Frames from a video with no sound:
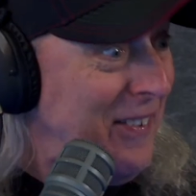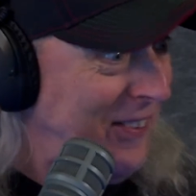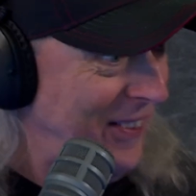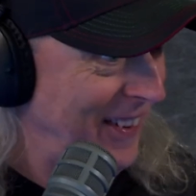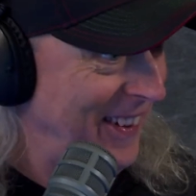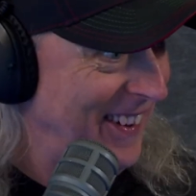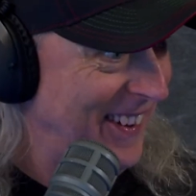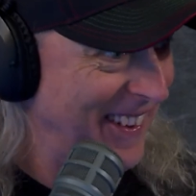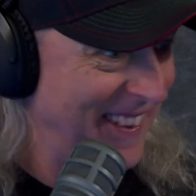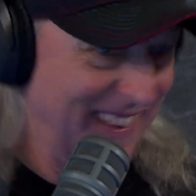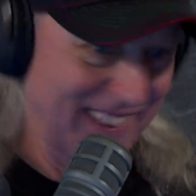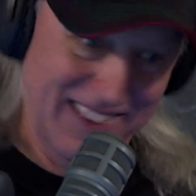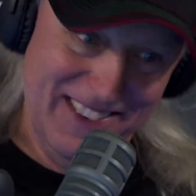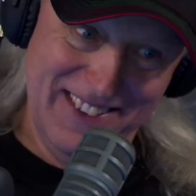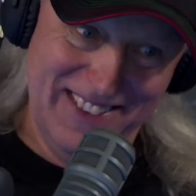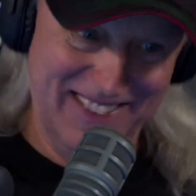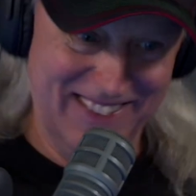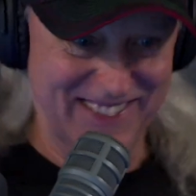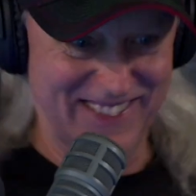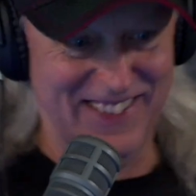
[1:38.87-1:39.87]
It
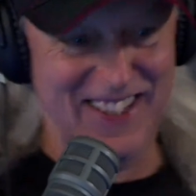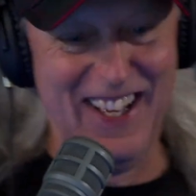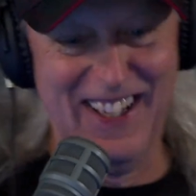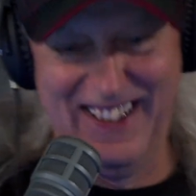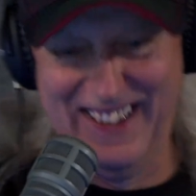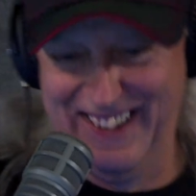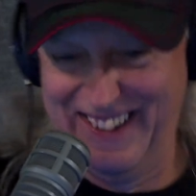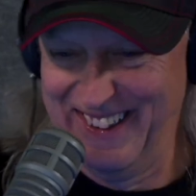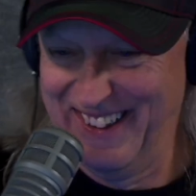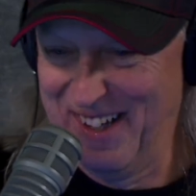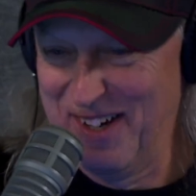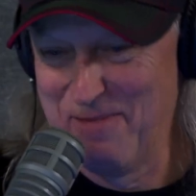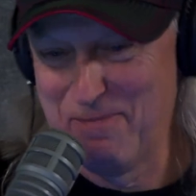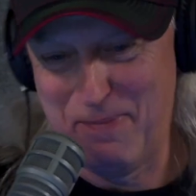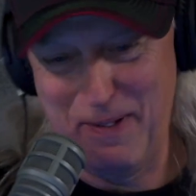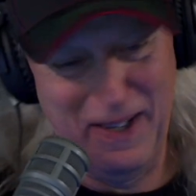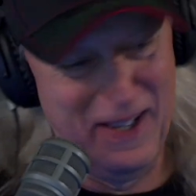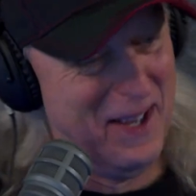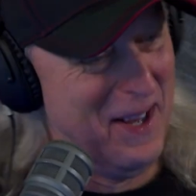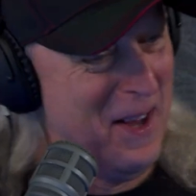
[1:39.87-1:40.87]
only took
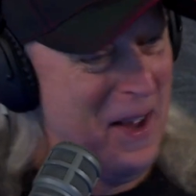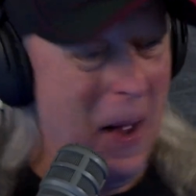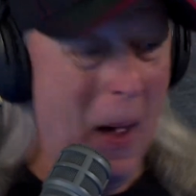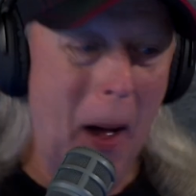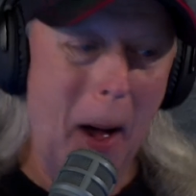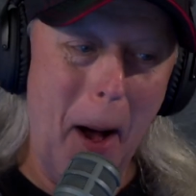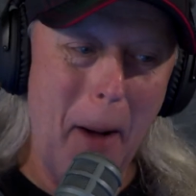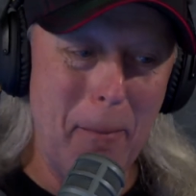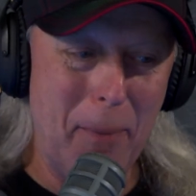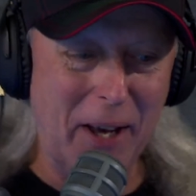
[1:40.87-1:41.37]
5 years to learn something.